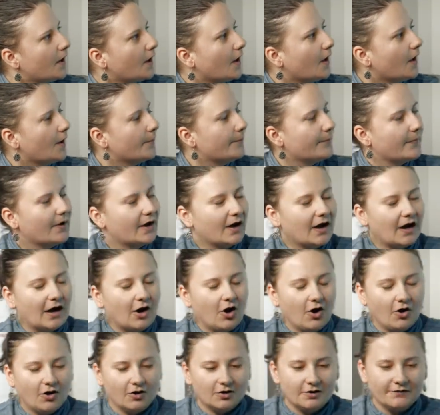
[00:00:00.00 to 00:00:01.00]

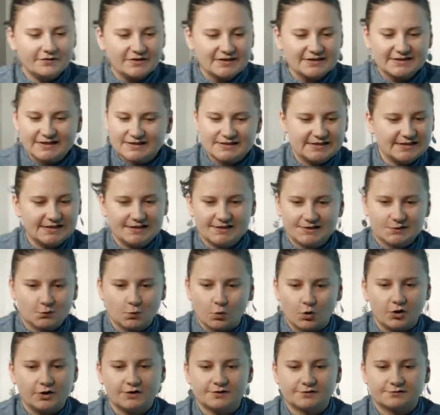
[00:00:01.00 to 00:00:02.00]
All of these ideas
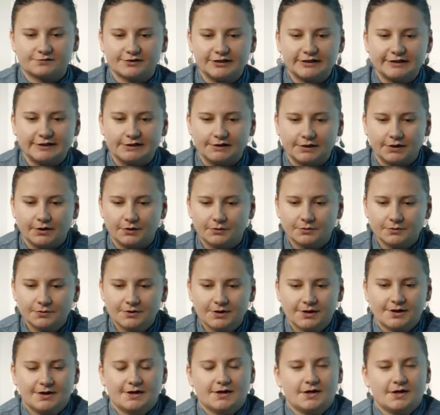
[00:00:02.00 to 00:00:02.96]
weren't really new.